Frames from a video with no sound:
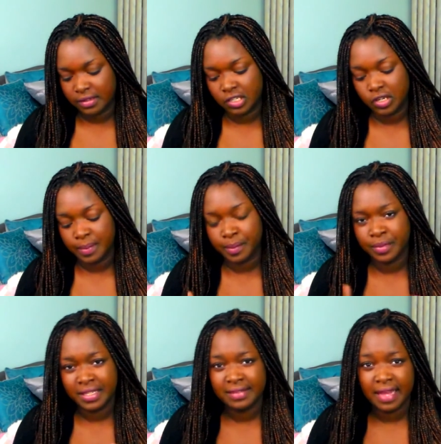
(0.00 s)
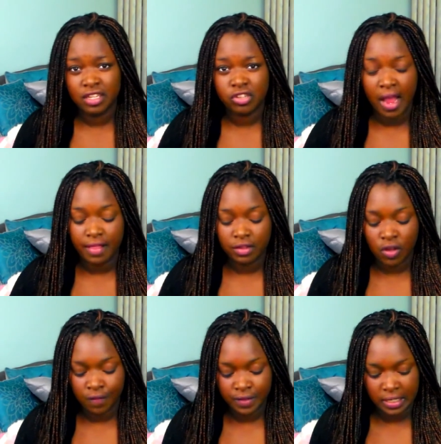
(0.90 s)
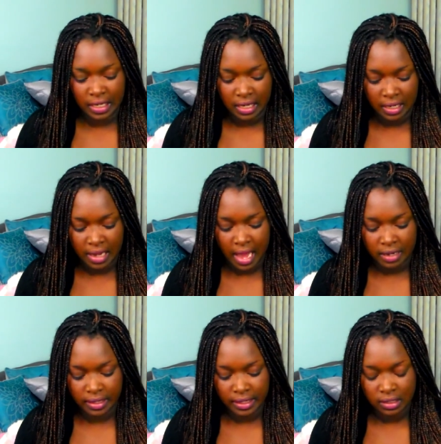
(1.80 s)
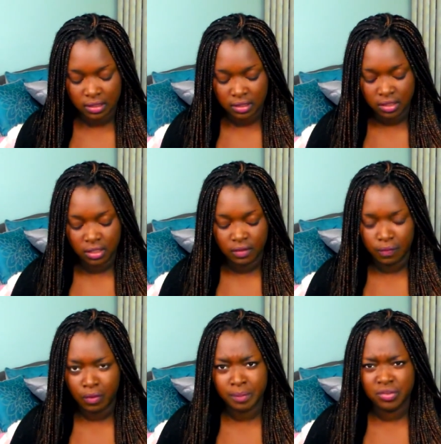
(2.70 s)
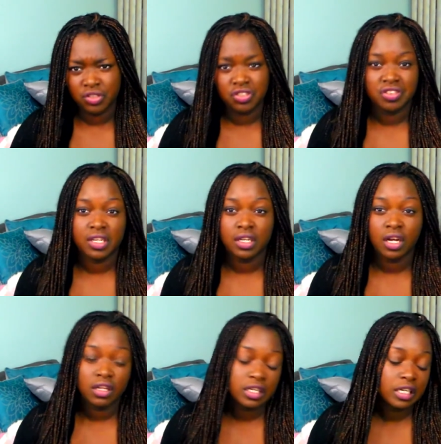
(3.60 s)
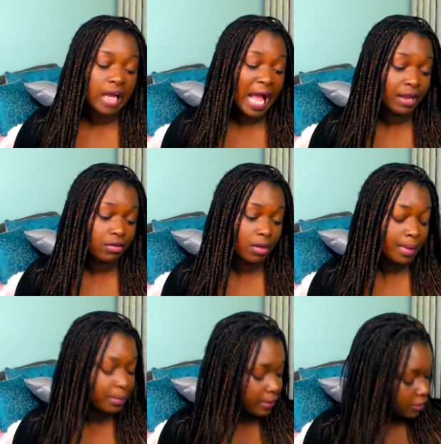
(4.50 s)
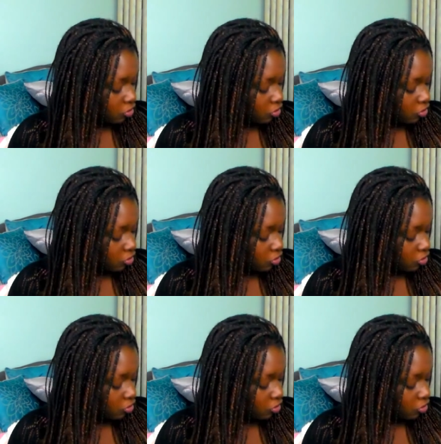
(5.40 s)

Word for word: CC Cream, I'm really excited to try this. Hopefully it kind of like forms to your skin color. I don't know, but I'm really